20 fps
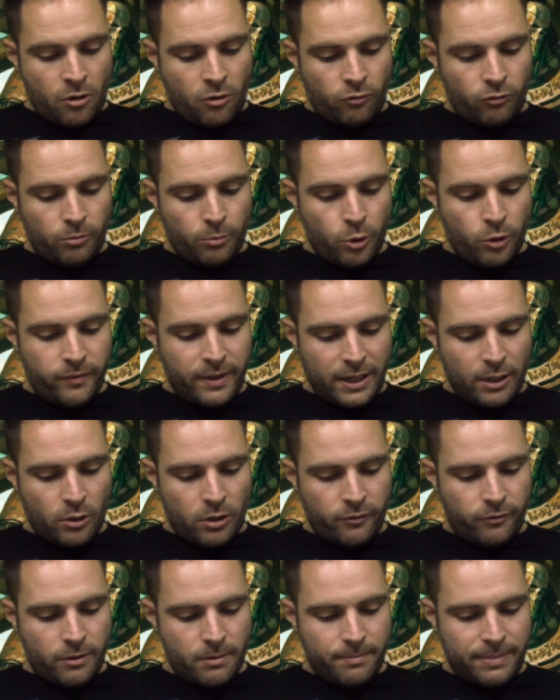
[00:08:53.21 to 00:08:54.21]
Remove that
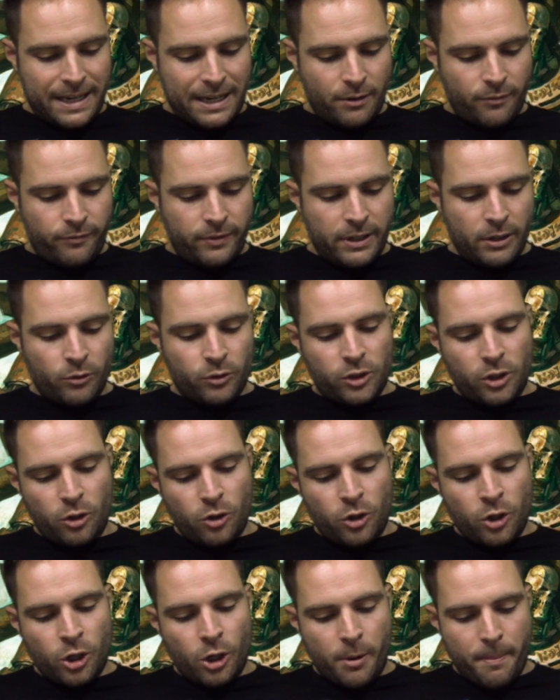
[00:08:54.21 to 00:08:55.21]
unit from the battlefield. So you
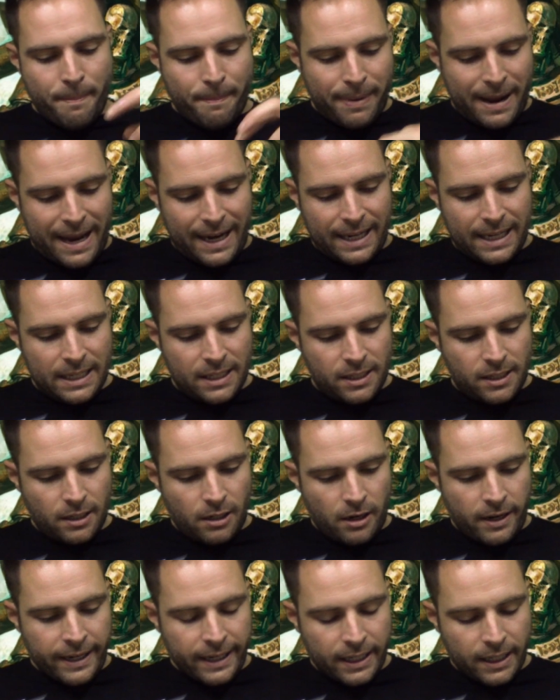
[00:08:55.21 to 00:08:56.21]
can go back into
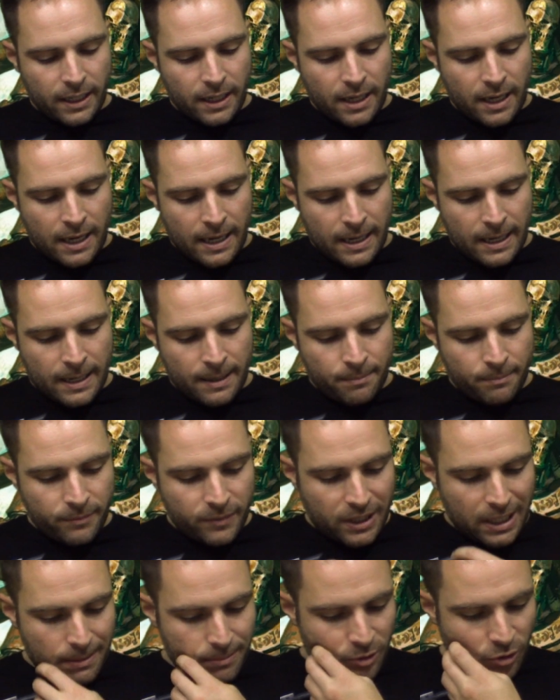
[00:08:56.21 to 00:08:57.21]
like
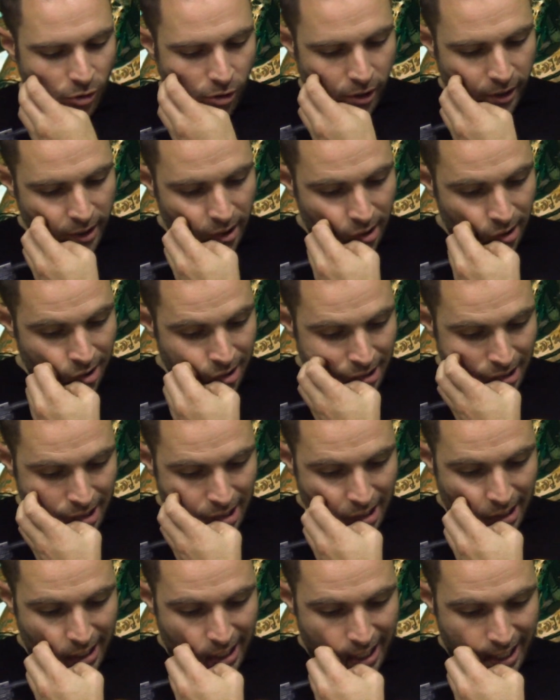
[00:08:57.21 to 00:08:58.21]
Deep Strike
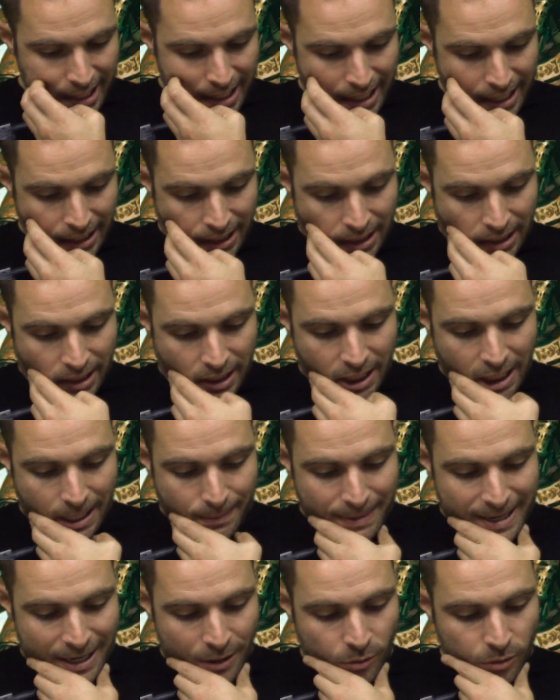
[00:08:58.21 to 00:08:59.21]
and then come
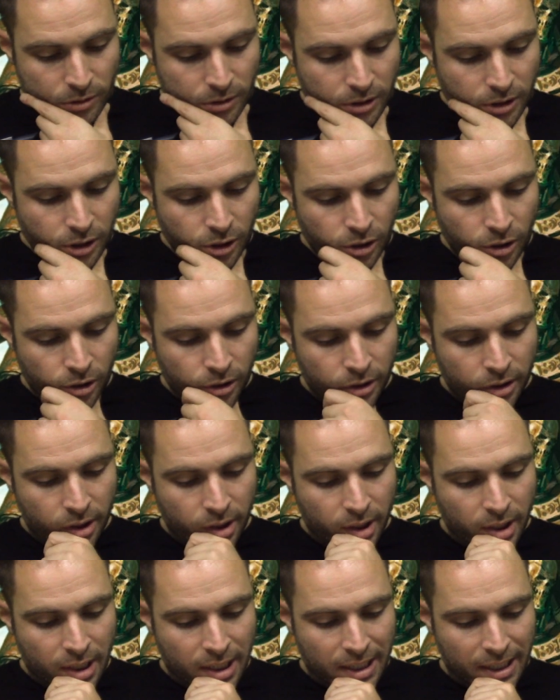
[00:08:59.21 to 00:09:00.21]
out on
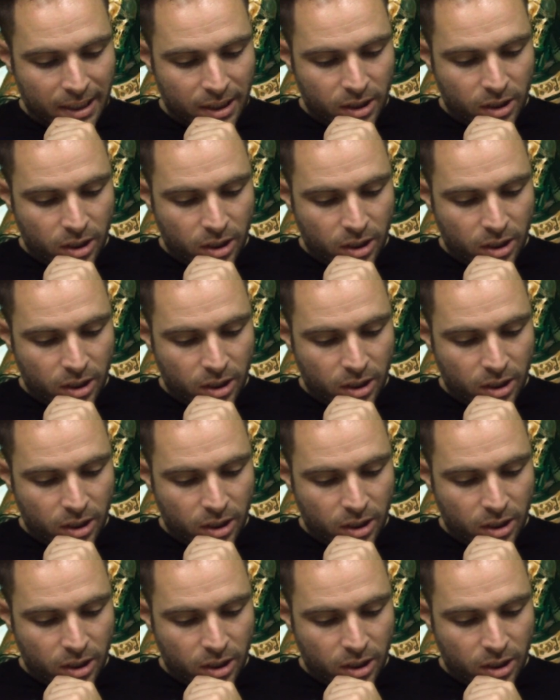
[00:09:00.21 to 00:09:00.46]
the next